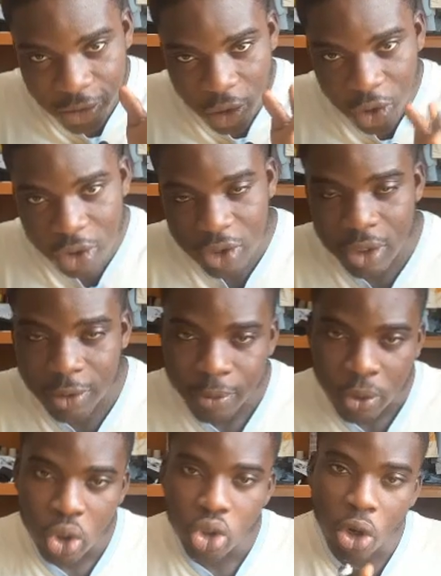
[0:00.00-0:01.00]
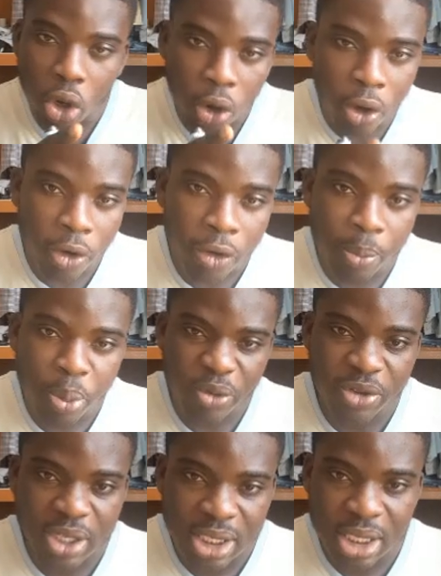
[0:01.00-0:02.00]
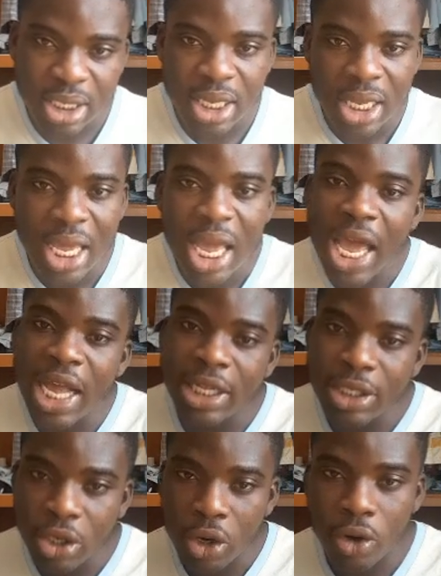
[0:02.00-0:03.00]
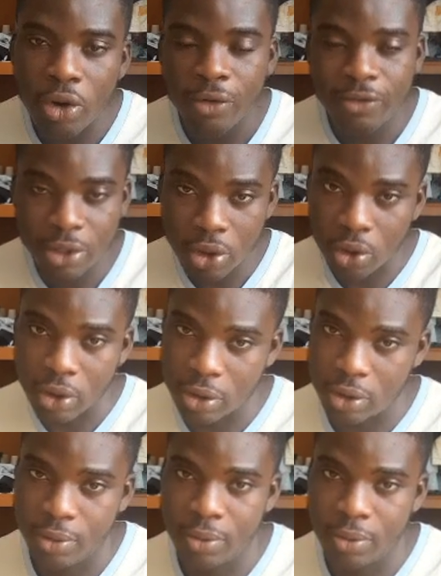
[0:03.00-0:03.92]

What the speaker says: your profit and your fixed cost.